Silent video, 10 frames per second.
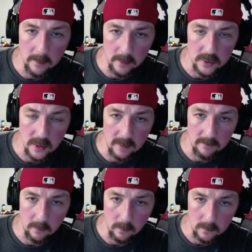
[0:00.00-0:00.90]
to
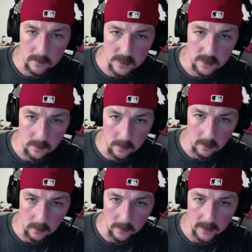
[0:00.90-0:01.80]
travel to her
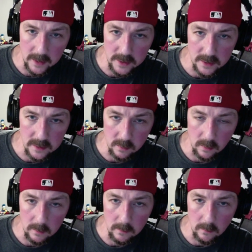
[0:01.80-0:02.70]
location. Is what
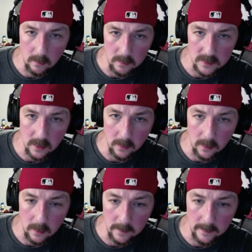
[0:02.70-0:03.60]
what was going on
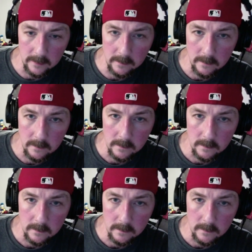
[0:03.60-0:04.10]
then? There is